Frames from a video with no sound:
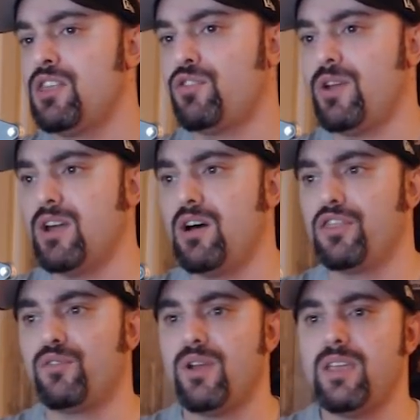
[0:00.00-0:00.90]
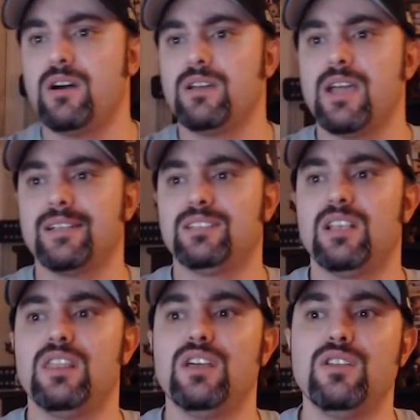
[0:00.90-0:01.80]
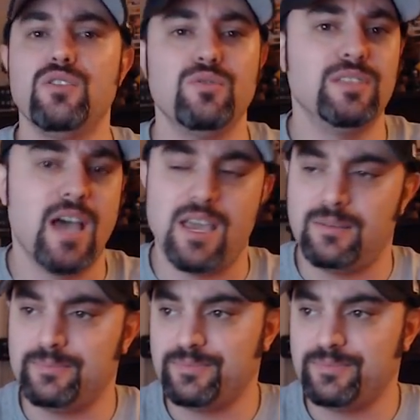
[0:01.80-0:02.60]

Three on three against the New Day.